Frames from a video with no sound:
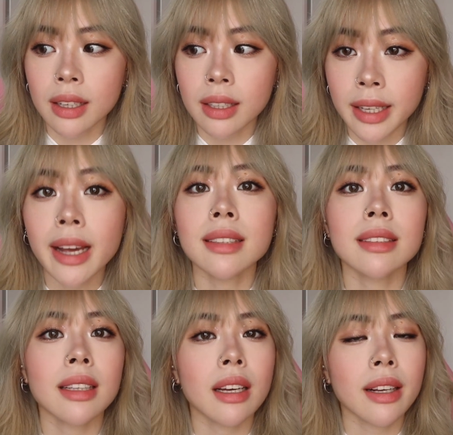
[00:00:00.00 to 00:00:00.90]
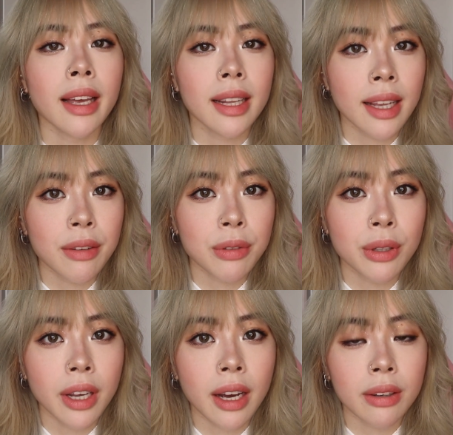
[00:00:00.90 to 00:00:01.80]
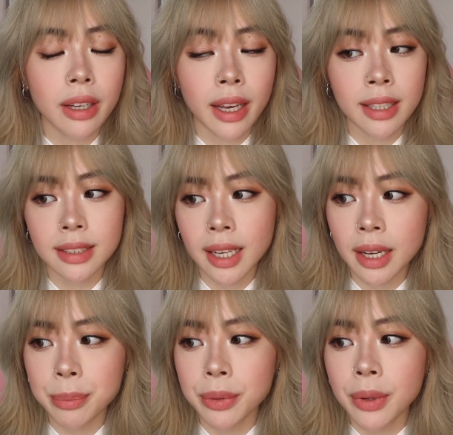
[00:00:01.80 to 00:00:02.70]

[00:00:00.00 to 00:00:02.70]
yes, get that filled out ASAP.